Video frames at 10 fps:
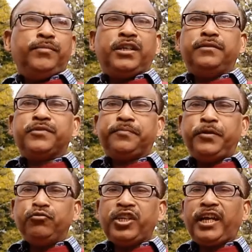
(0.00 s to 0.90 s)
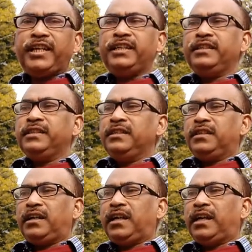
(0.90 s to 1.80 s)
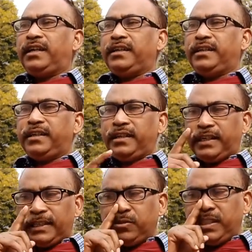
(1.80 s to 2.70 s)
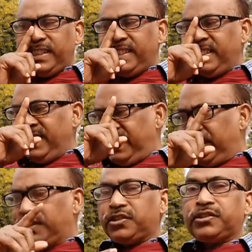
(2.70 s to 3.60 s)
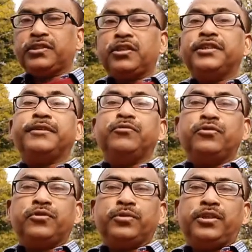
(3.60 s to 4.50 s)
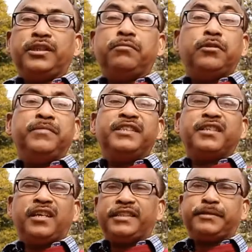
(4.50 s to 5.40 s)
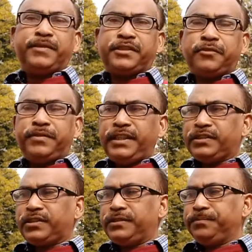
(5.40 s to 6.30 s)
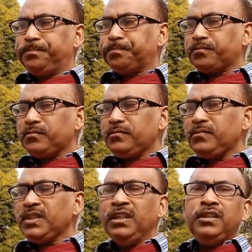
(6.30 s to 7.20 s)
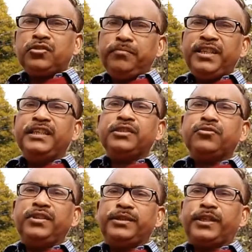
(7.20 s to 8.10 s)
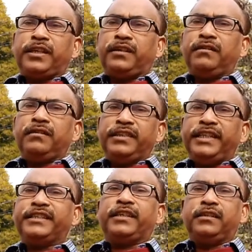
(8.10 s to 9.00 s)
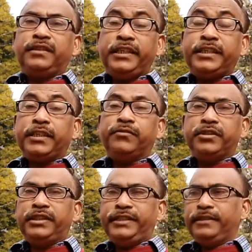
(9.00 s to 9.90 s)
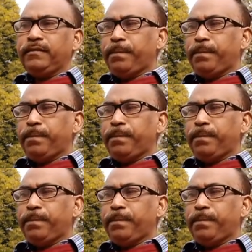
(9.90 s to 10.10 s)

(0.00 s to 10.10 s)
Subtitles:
becomes futile and gradually it doesn't contribute to the developmental aspect of a nation. So begins with data world.